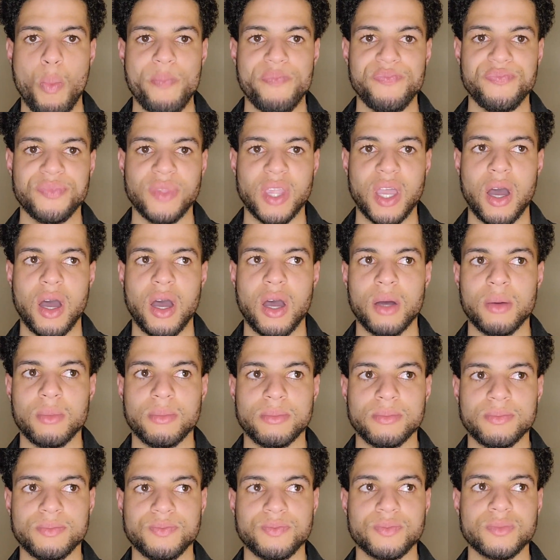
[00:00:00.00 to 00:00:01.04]

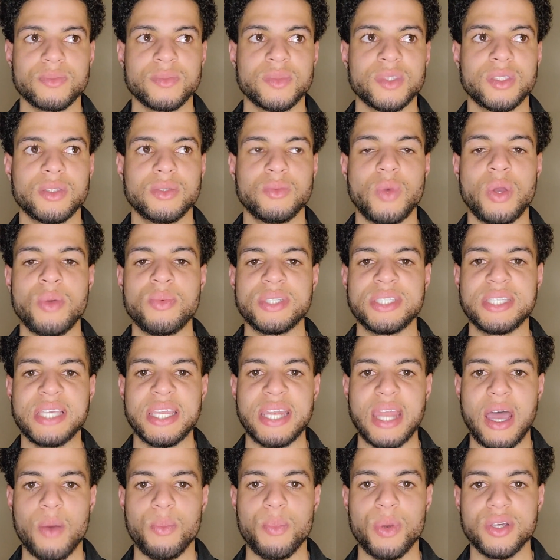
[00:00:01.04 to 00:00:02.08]
um, we would send
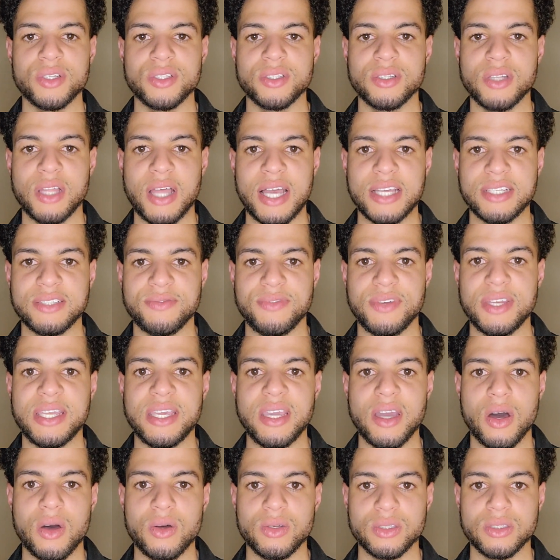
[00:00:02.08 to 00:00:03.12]
out personalized
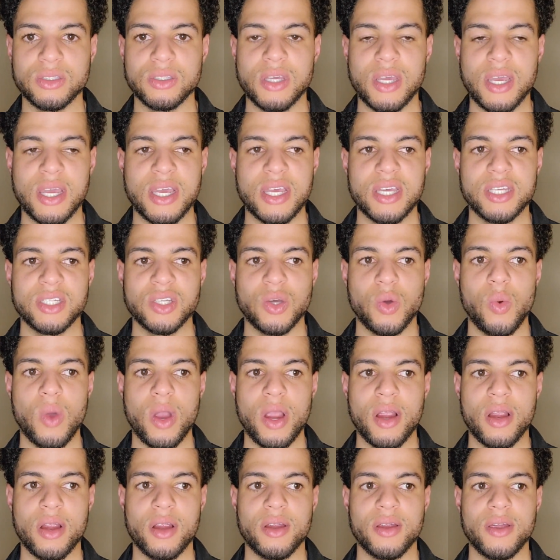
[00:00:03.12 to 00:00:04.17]
videos to
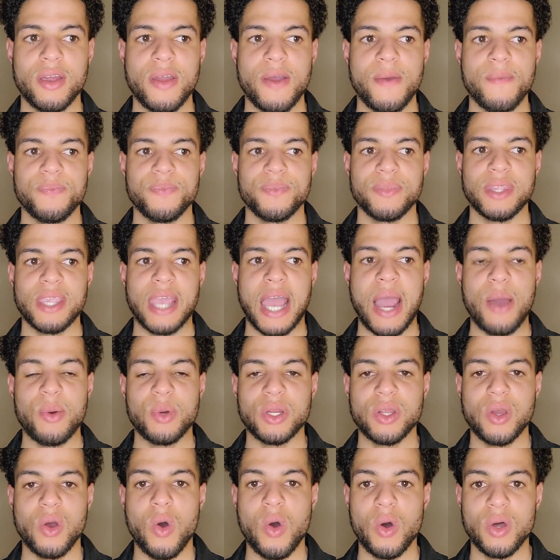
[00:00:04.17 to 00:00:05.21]
where I would
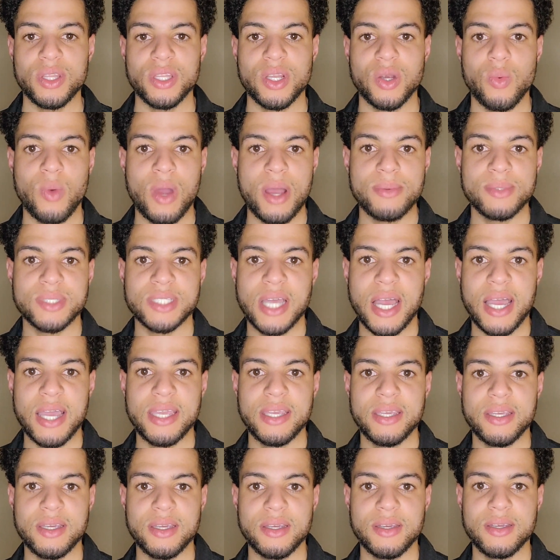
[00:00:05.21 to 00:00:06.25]
go on their
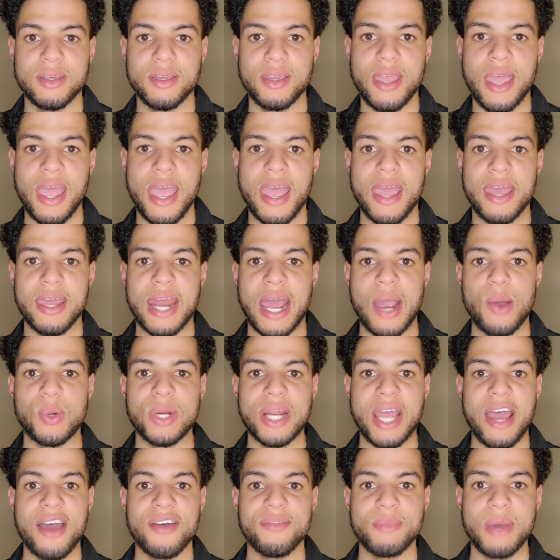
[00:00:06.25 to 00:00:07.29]
website and I would
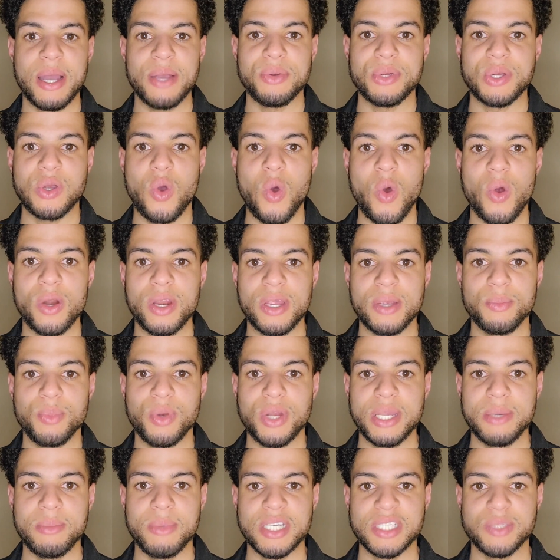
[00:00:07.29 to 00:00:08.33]
have my recording
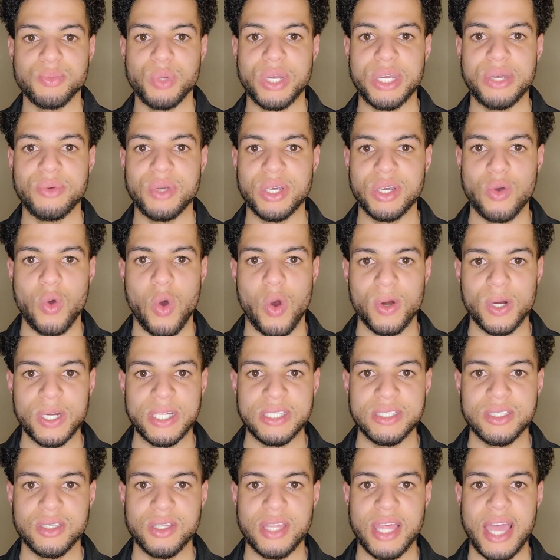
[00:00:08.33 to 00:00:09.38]
pretty much pre-recorded
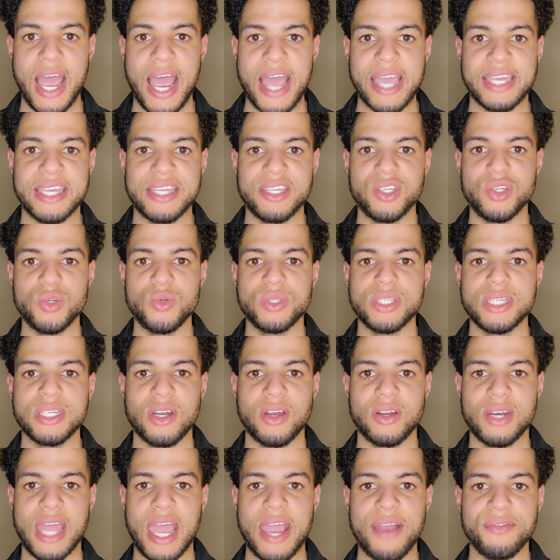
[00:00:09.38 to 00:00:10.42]
so that I could use it
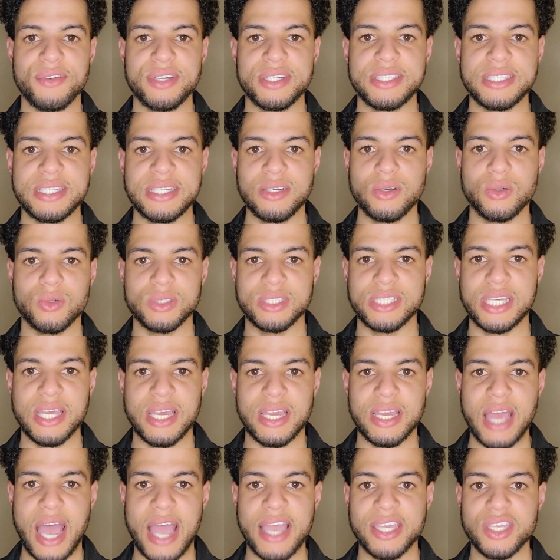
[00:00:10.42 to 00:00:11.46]
on every single
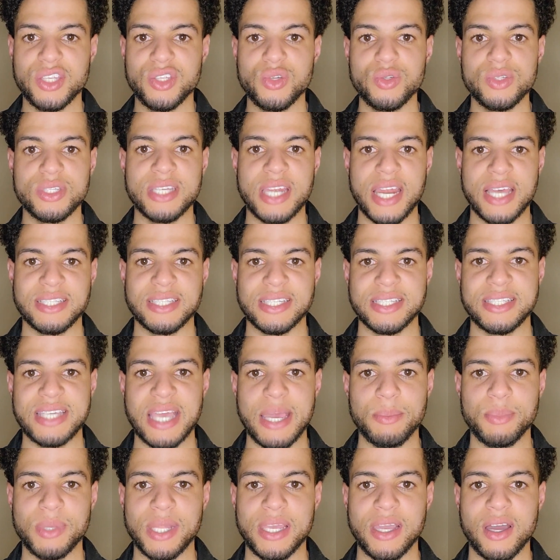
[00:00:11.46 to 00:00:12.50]
I could use it as a
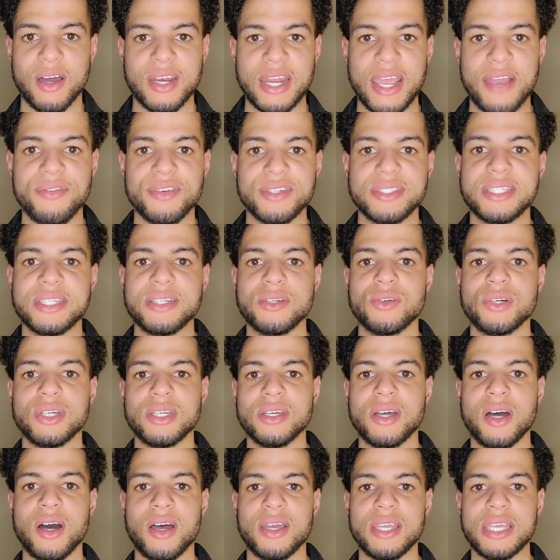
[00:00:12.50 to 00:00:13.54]
template on every single
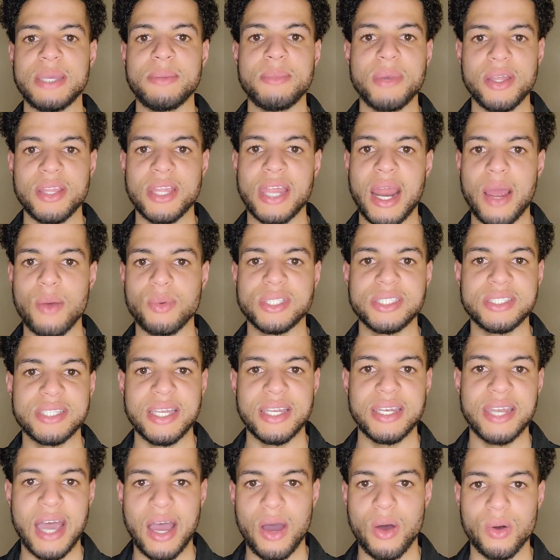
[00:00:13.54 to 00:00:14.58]
uh, email that I would
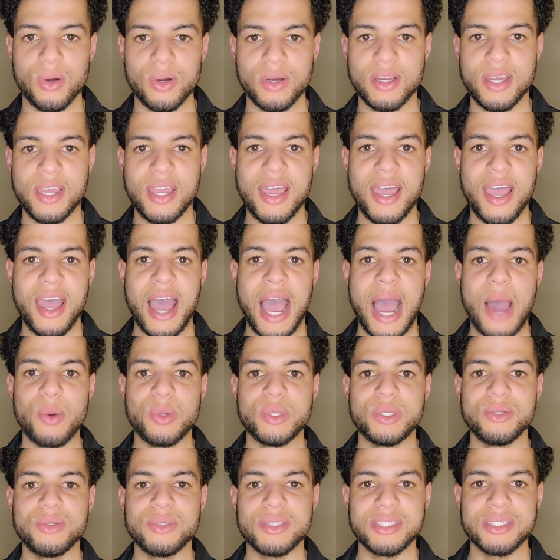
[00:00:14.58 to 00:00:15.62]
send out. I would
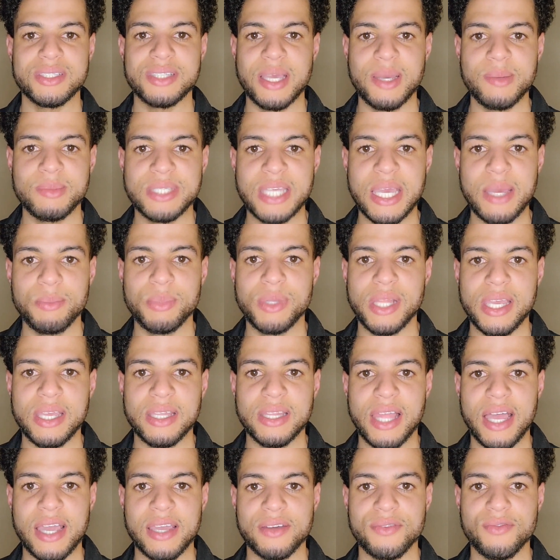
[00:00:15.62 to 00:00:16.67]
use the same template
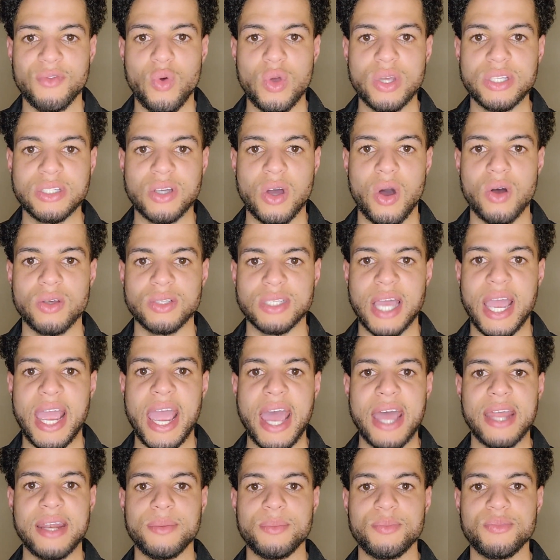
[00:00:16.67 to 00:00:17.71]
like voice calls. I
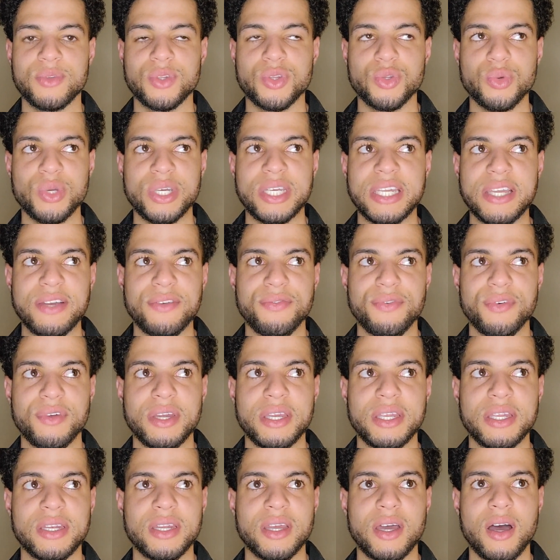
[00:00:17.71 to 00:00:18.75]
had three
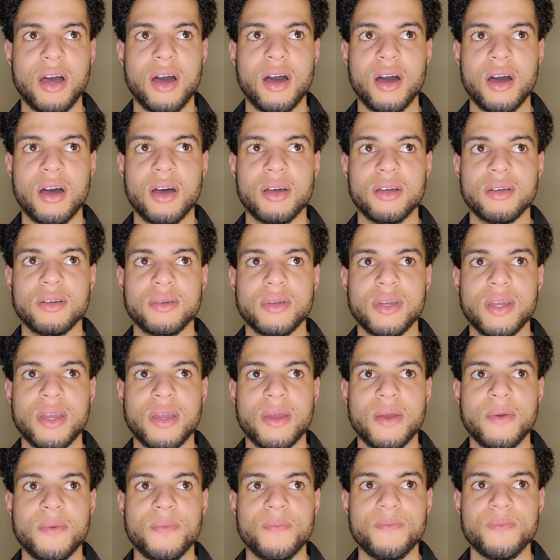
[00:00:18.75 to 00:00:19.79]
different uh,
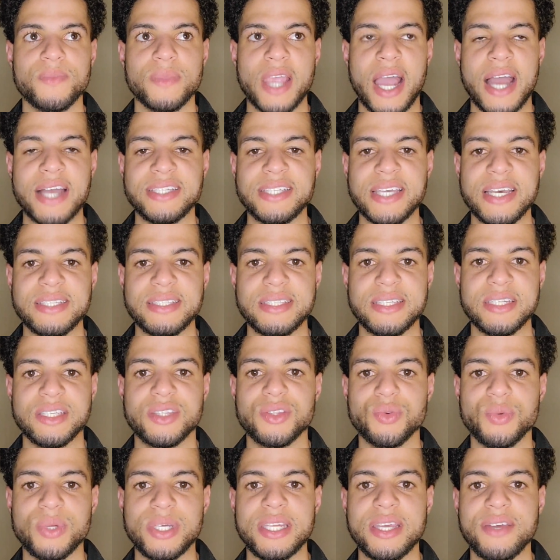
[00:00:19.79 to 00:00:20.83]
I tested
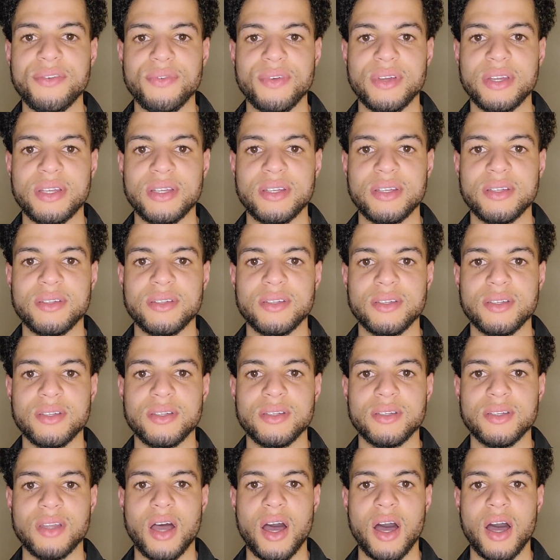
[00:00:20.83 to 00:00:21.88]
three different
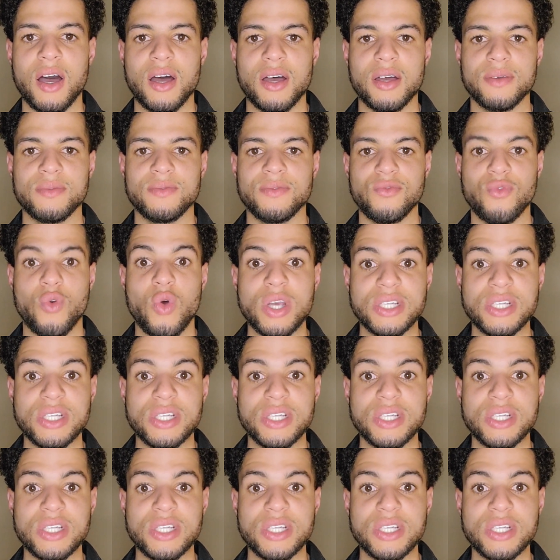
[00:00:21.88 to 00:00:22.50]
uh, voice